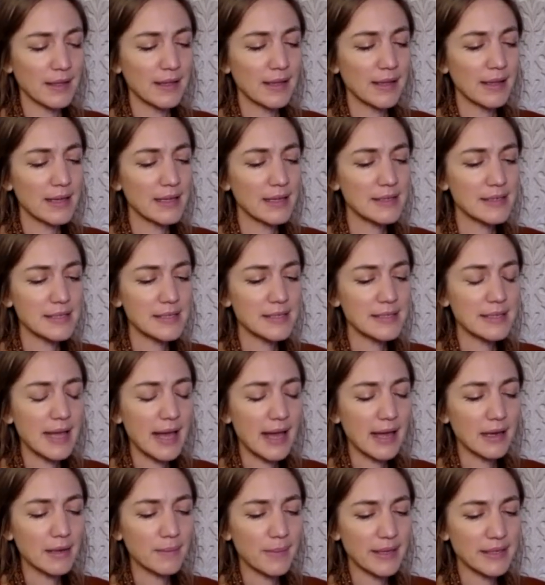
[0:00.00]
It is an
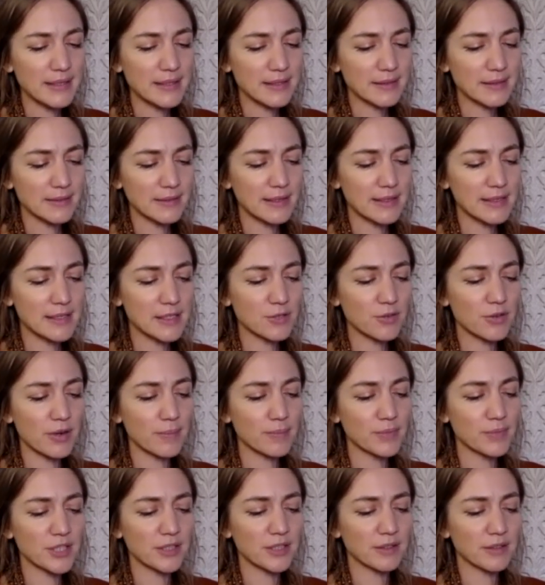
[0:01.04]
elemental
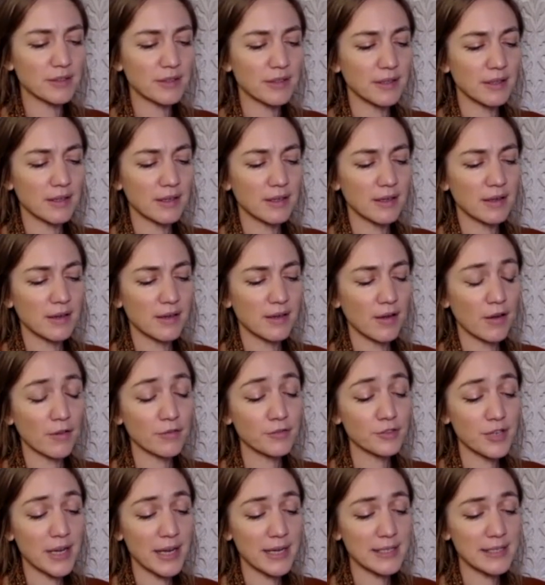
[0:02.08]
inscription of
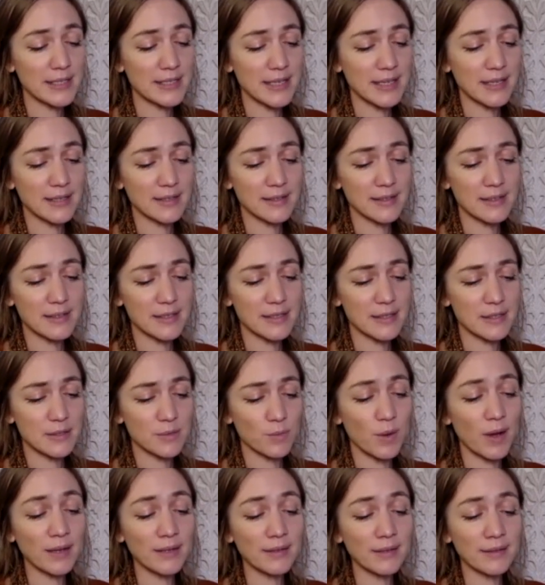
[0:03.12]
transience,
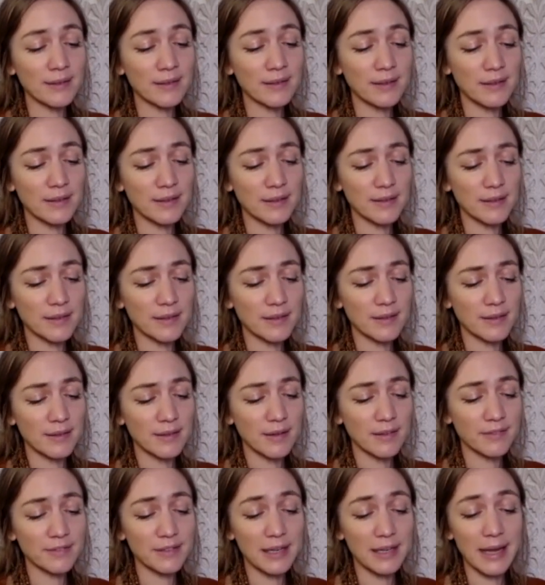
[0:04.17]
one
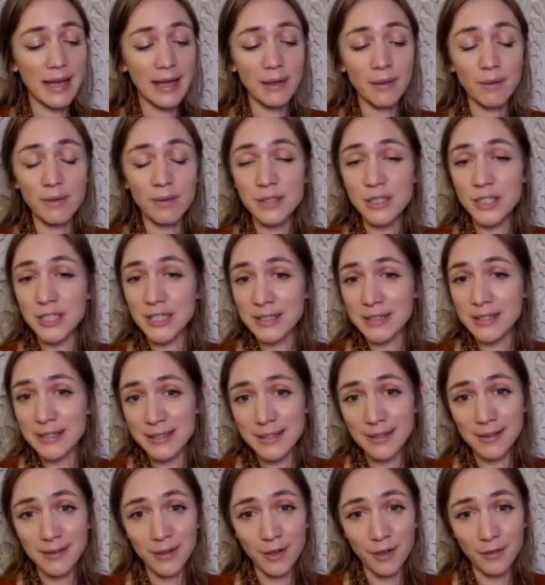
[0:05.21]
of the
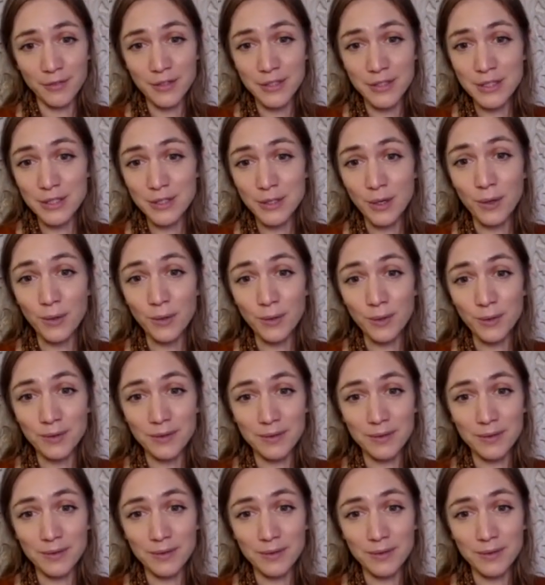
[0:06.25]
languages of the soul.